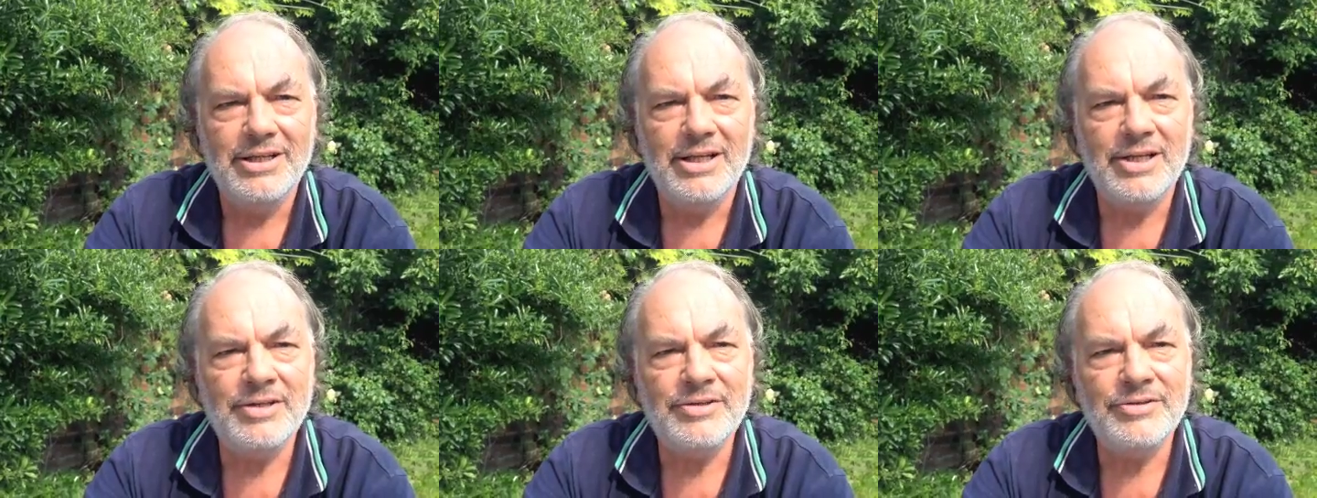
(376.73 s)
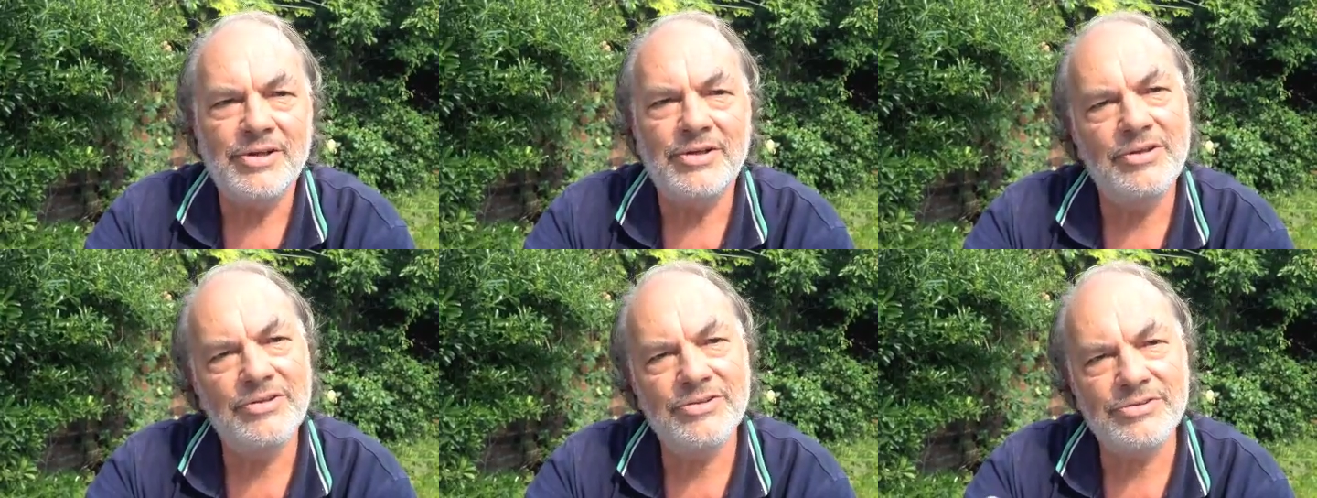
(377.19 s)
and
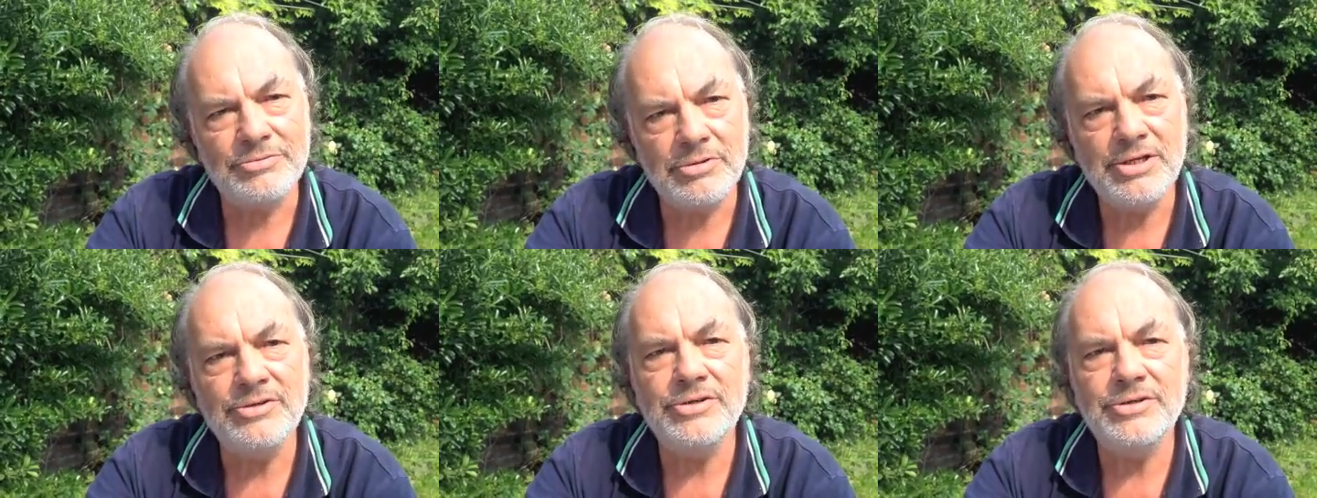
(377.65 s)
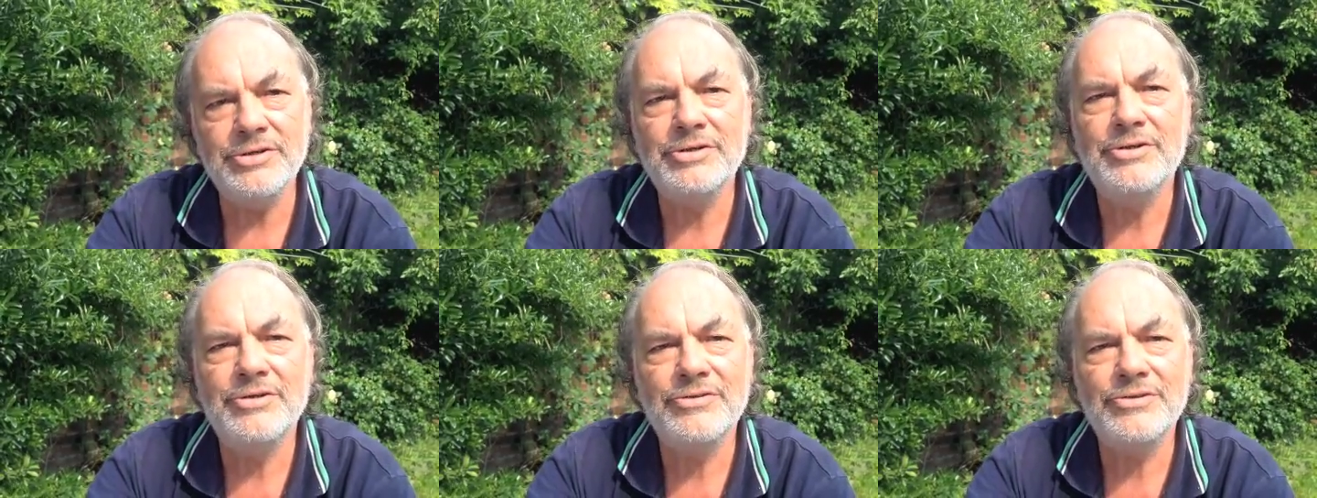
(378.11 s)
surrender
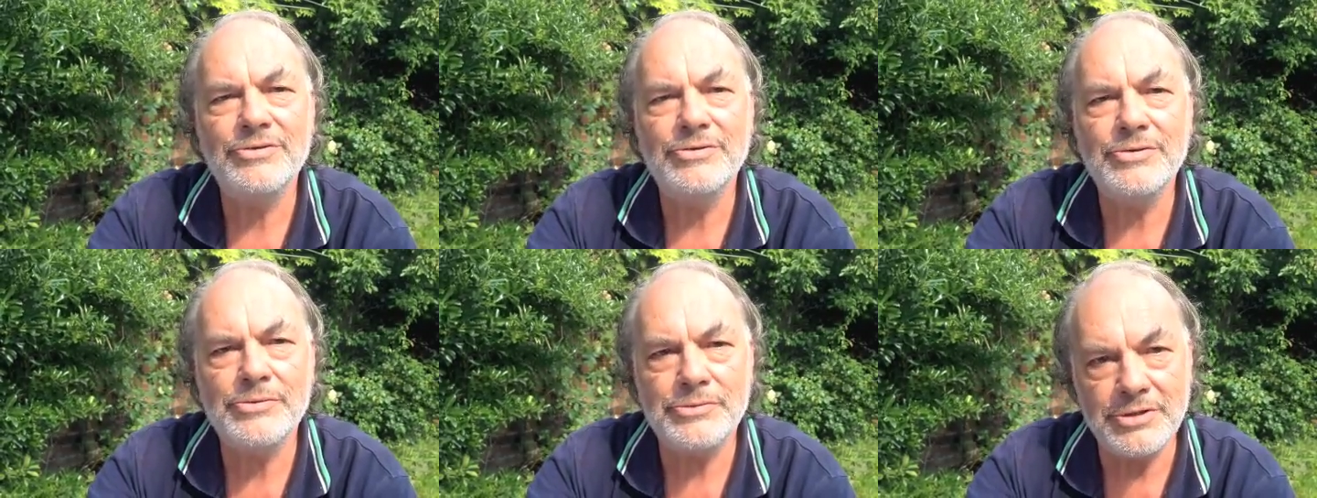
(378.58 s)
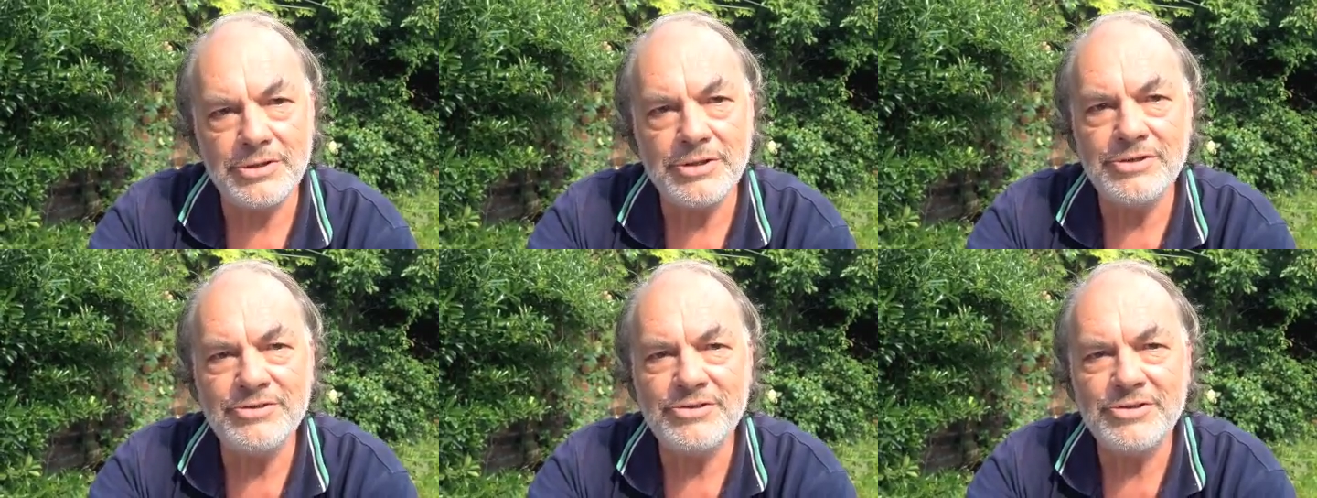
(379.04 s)
to the
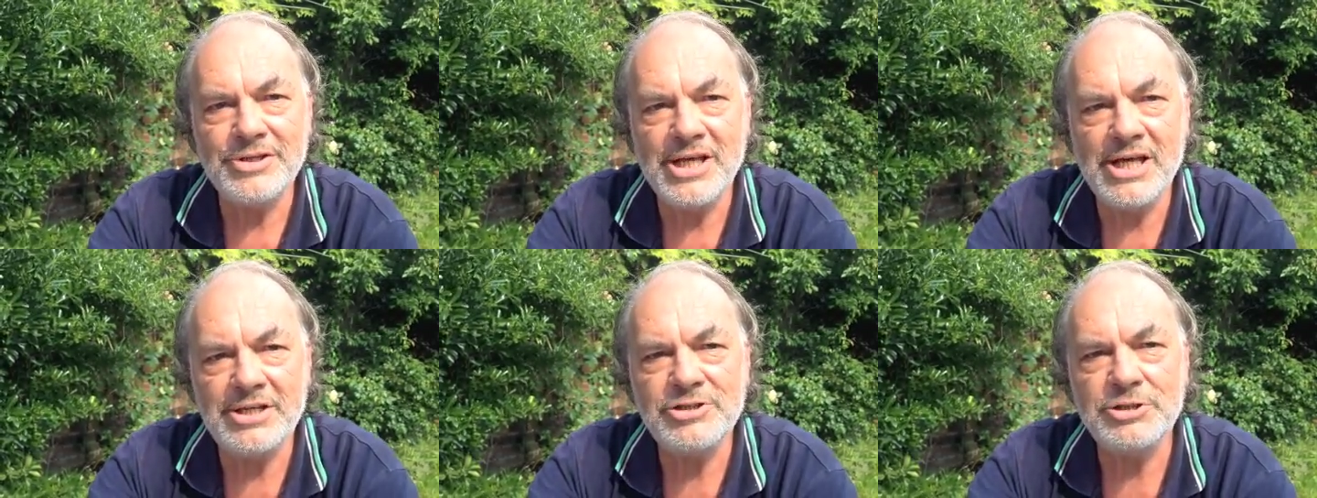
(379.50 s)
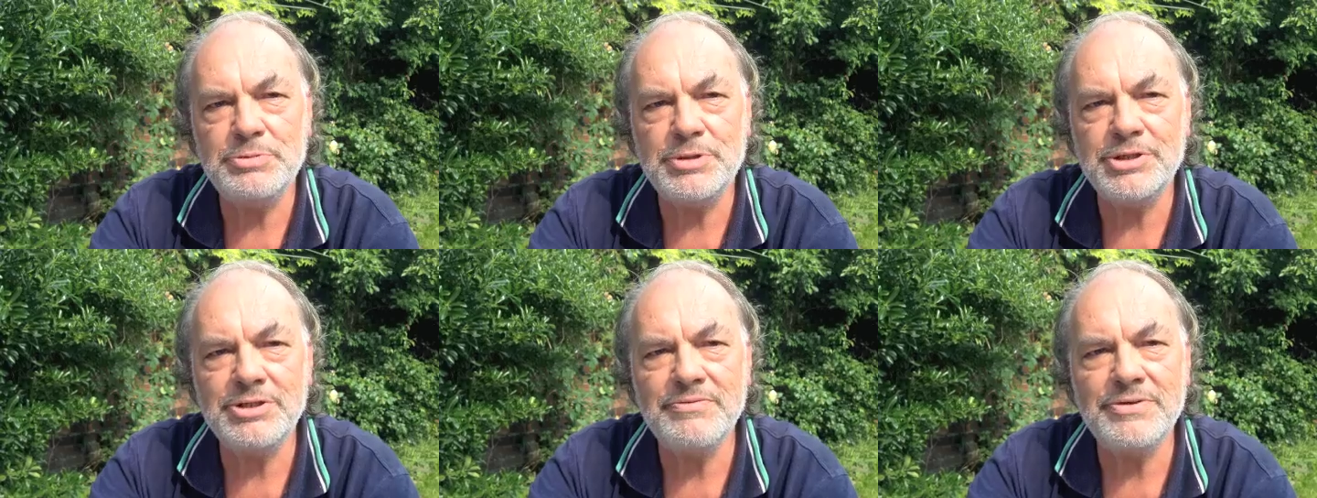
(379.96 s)
third, to the energy
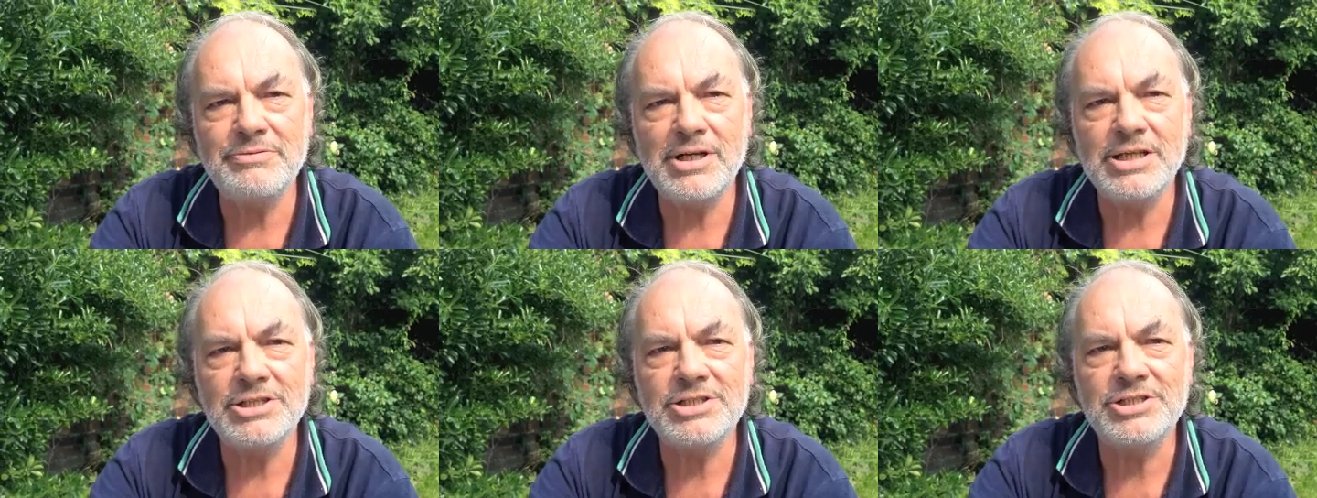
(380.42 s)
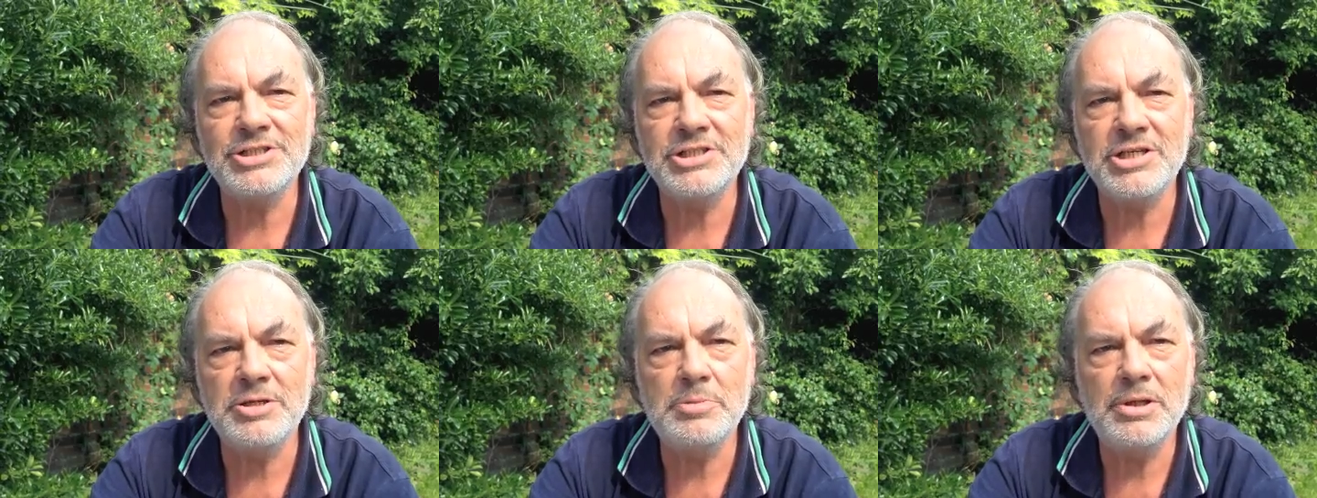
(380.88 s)
body of the
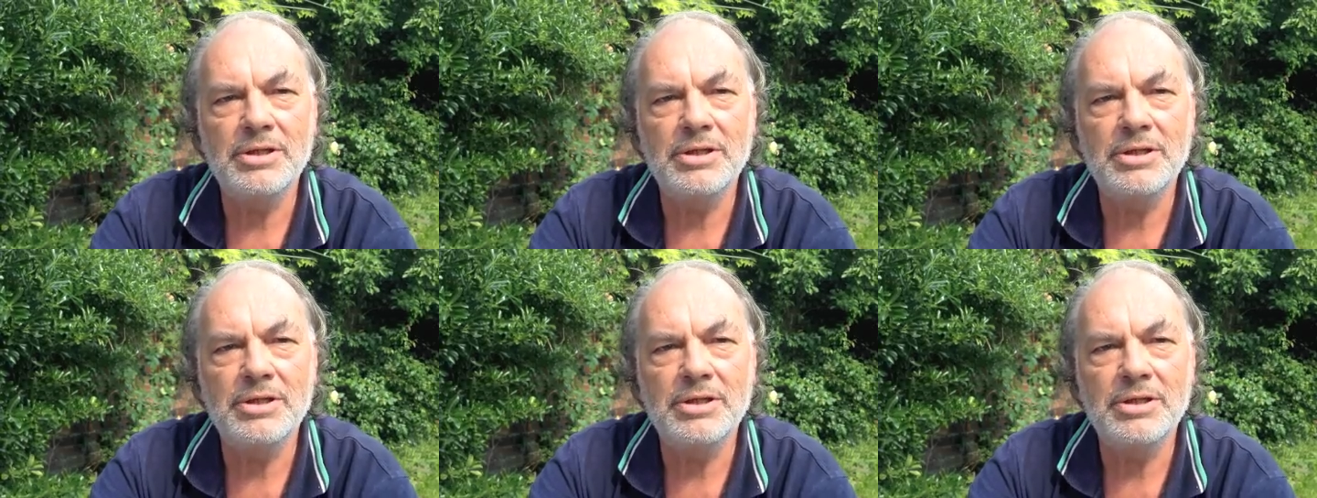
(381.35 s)
relationship,